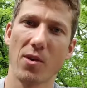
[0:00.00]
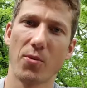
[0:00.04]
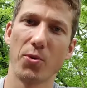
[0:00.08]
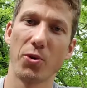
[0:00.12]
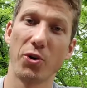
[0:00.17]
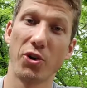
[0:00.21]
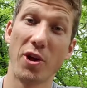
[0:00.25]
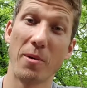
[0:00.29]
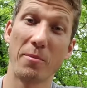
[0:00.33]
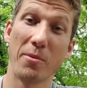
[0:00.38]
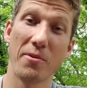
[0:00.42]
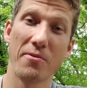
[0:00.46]

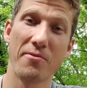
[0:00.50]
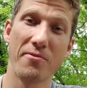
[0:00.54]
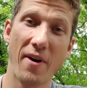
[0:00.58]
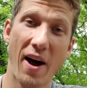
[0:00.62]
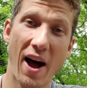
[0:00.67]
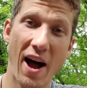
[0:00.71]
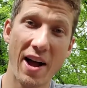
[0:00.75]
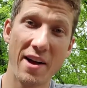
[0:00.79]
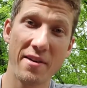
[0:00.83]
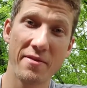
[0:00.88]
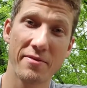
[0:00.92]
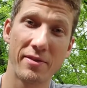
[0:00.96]
Rule number
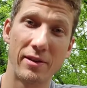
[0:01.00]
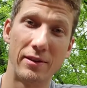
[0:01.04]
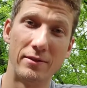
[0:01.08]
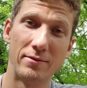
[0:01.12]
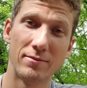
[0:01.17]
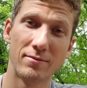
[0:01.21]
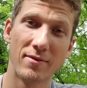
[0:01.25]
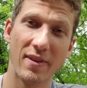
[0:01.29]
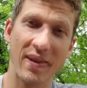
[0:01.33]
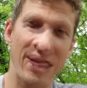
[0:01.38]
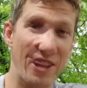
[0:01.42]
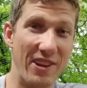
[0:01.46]
5,
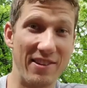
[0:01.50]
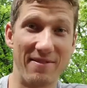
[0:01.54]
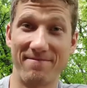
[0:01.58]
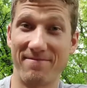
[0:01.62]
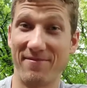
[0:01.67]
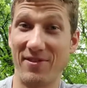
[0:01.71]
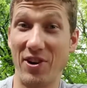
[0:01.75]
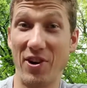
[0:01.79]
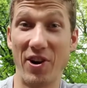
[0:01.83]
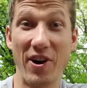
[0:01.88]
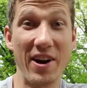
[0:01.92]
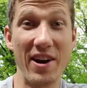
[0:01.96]

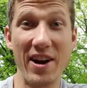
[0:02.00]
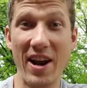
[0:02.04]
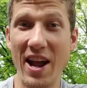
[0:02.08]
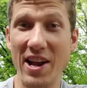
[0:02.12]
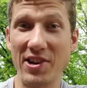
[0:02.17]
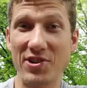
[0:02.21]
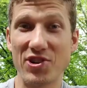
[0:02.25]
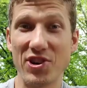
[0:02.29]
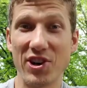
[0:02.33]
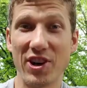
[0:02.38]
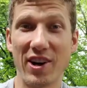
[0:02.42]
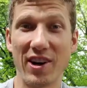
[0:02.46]
you're in
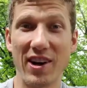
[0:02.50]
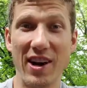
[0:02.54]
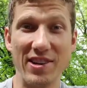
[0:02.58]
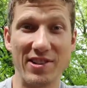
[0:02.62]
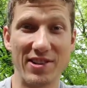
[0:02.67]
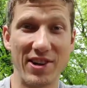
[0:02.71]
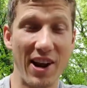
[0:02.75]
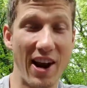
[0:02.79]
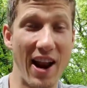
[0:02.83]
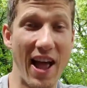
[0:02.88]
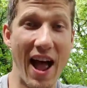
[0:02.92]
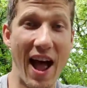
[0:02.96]
nature.
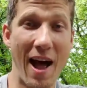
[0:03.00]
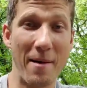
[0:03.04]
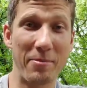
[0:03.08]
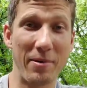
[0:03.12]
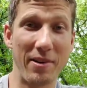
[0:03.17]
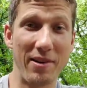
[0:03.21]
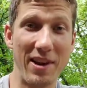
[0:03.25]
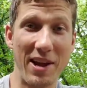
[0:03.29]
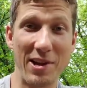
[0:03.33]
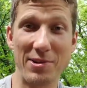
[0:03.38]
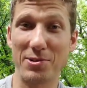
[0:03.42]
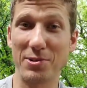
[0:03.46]
It's going to
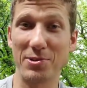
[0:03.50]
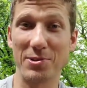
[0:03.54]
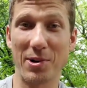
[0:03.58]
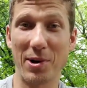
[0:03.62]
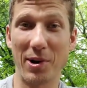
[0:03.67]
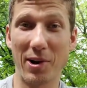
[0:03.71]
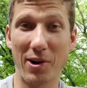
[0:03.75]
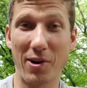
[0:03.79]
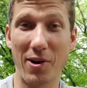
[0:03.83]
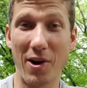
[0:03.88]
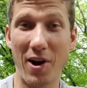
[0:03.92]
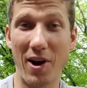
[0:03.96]
happen. Nature's
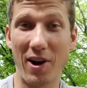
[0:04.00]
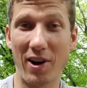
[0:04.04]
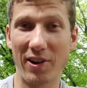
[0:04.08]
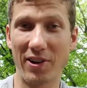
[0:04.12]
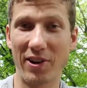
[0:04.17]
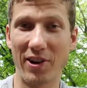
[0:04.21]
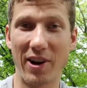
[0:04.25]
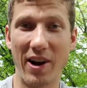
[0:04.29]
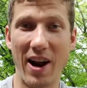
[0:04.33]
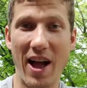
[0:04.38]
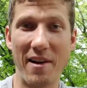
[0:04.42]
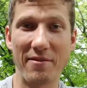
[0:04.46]
going to call.
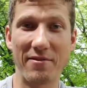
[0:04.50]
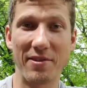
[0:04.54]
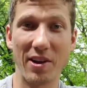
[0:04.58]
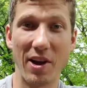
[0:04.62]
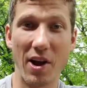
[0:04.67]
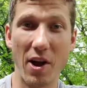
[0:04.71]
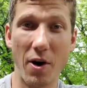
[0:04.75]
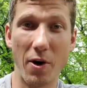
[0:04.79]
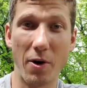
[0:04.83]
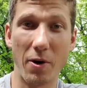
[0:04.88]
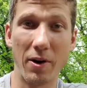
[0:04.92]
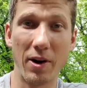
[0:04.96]
You're going to have to
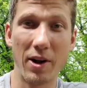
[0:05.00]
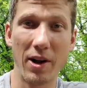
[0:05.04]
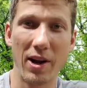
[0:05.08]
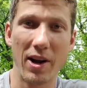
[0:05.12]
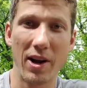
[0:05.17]
go.